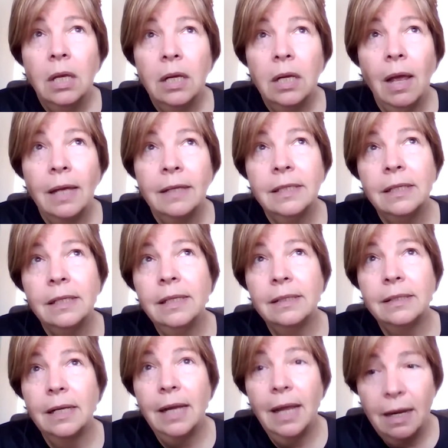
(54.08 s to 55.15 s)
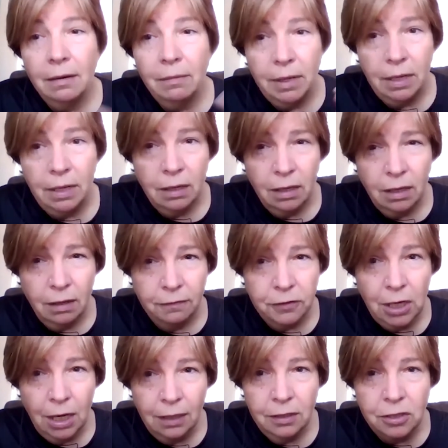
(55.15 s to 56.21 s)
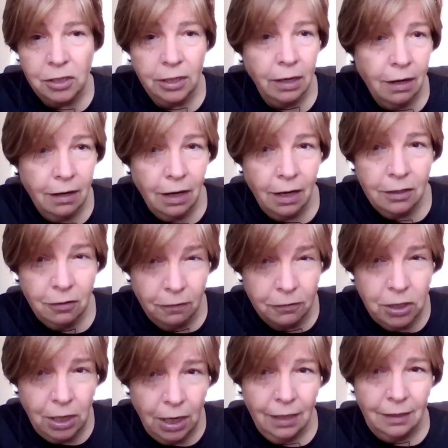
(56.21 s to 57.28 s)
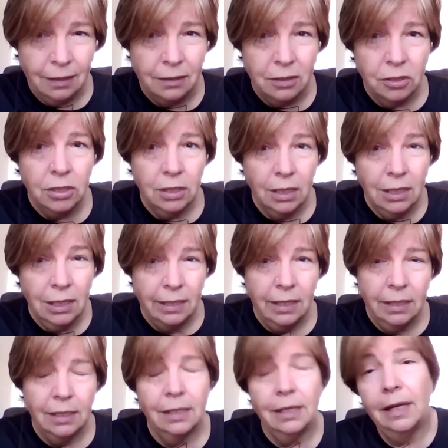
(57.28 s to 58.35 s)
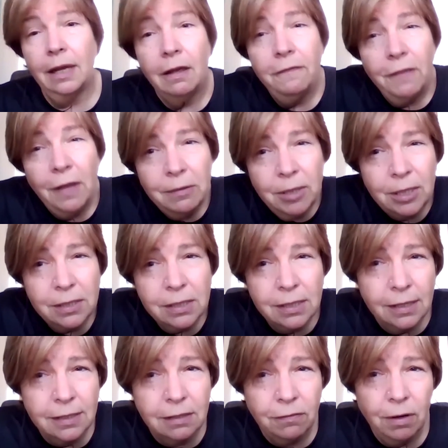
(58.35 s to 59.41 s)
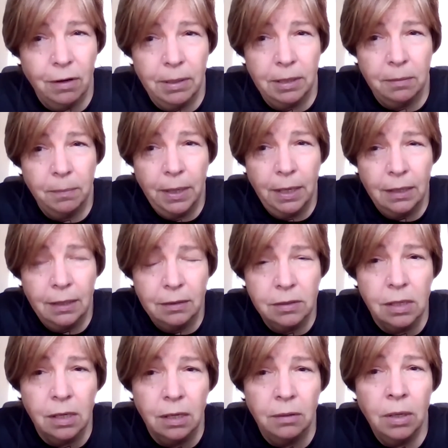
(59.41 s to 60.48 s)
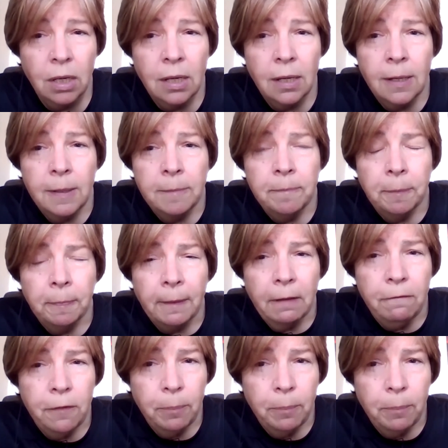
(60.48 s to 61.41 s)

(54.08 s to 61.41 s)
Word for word: as this is an area of challenging of challenge clinically, I found this data very compelling. So, for